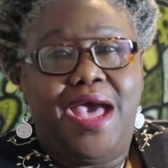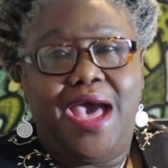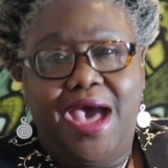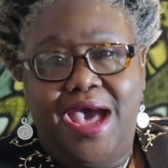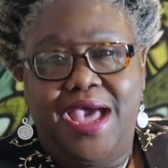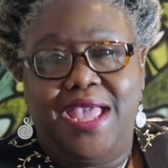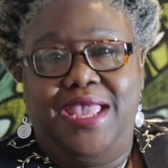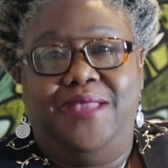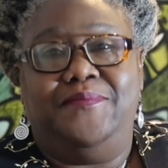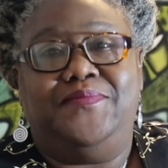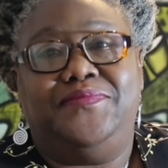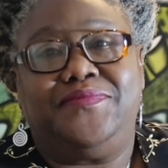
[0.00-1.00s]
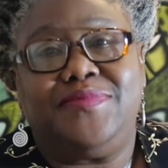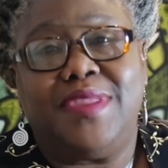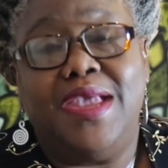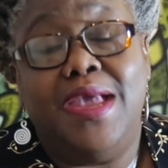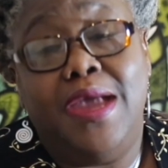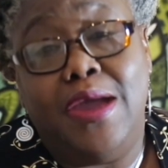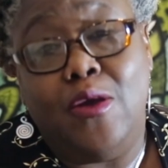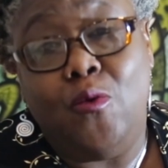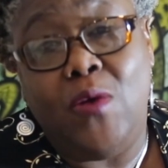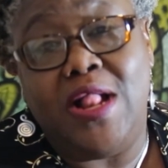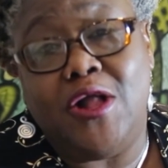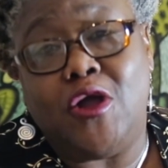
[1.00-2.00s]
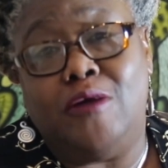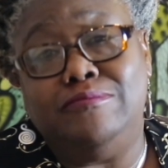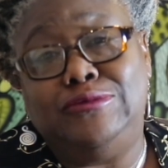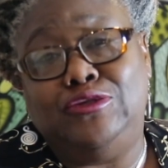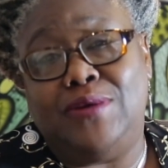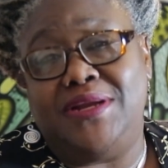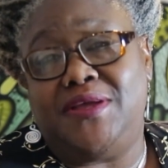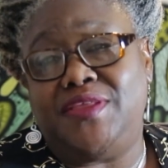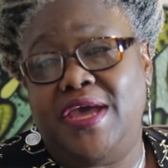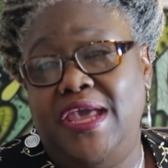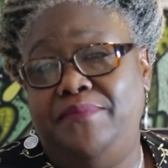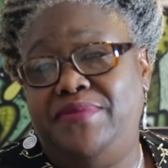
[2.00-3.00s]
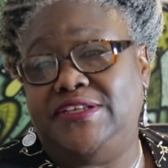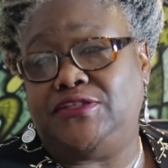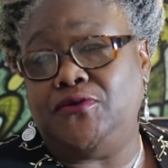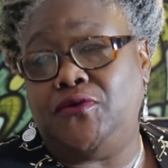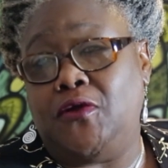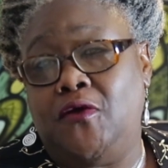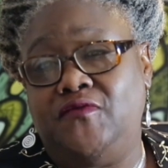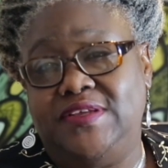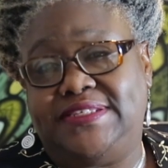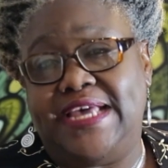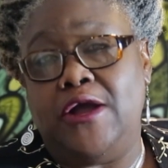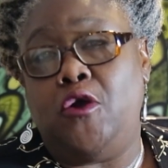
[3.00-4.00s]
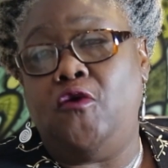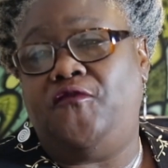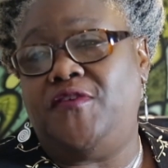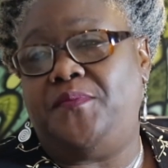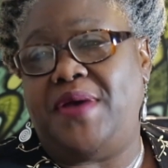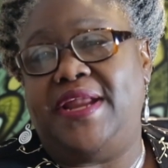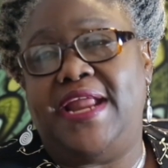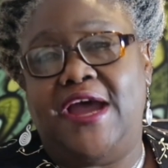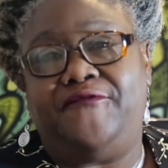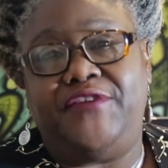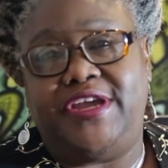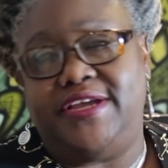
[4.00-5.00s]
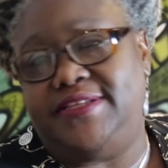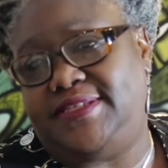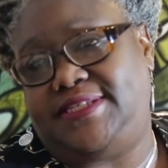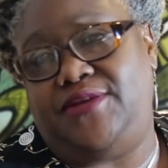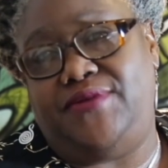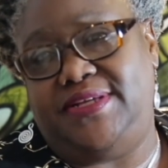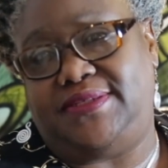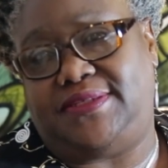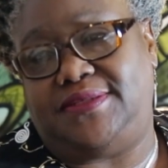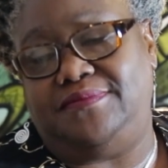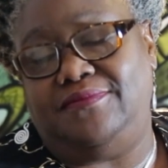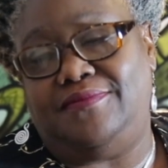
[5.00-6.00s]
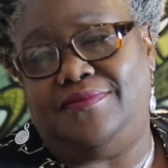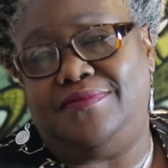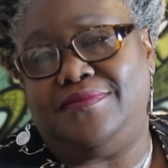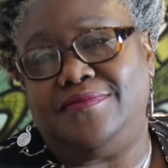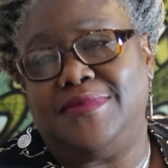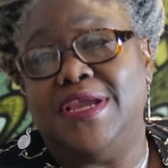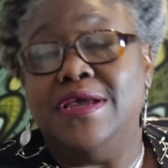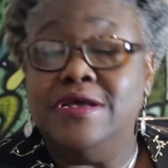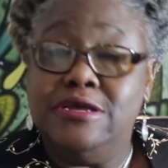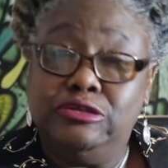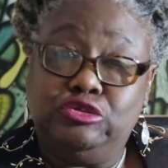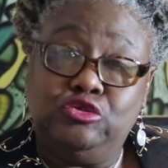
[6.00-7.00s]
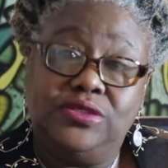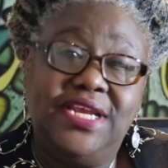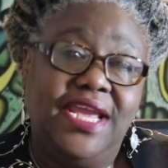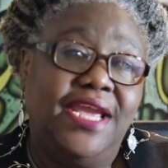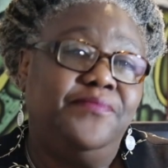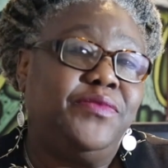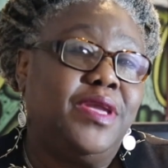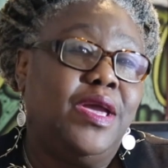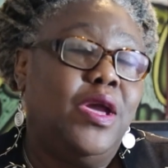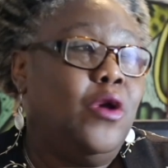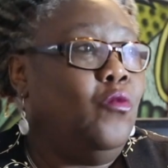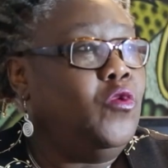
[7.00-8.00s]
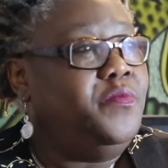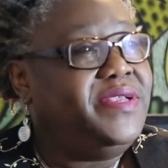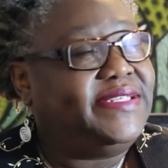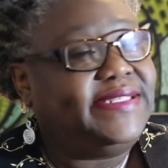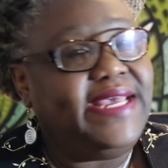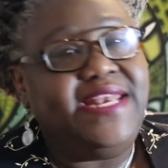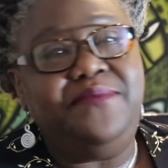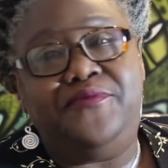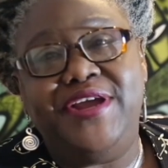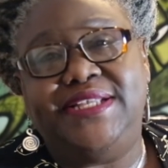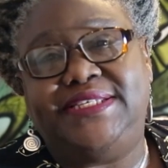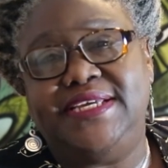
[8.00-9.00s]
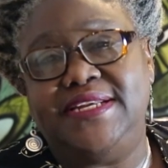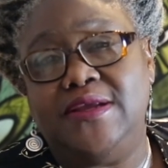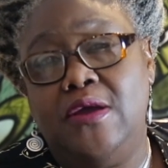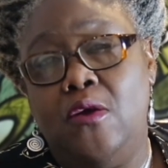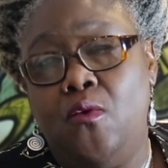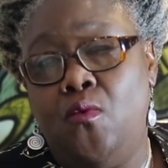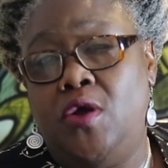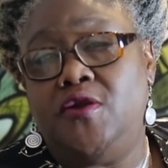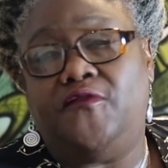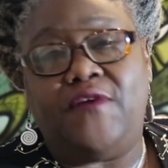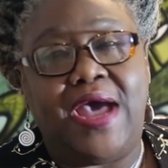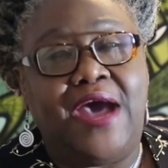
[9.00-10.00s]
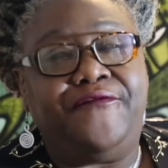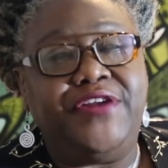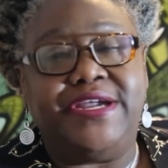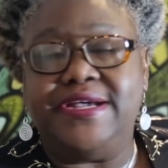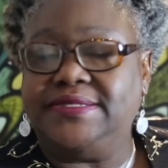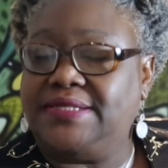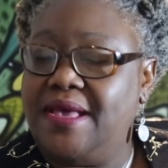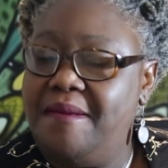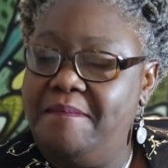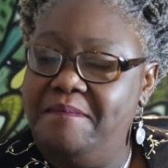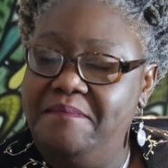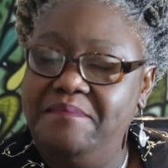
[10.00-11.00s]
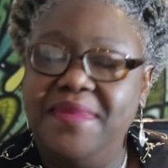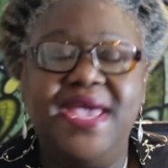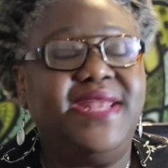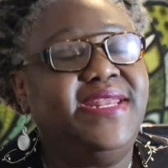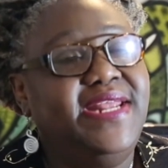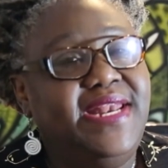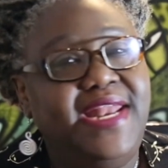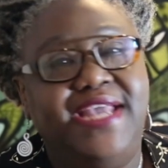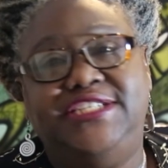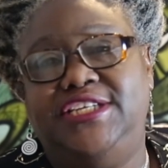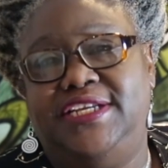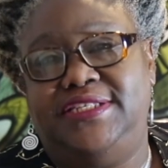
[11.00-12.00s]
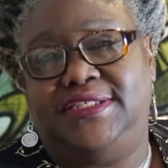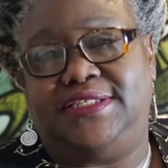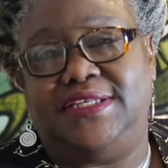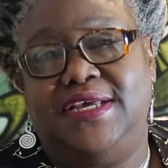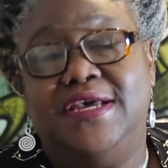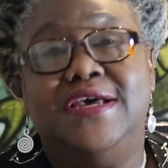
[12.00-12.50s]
Hi, welcome to another episode of the Sankofa Pan African series. Today, we'll be celebrating one of Africa's many legends,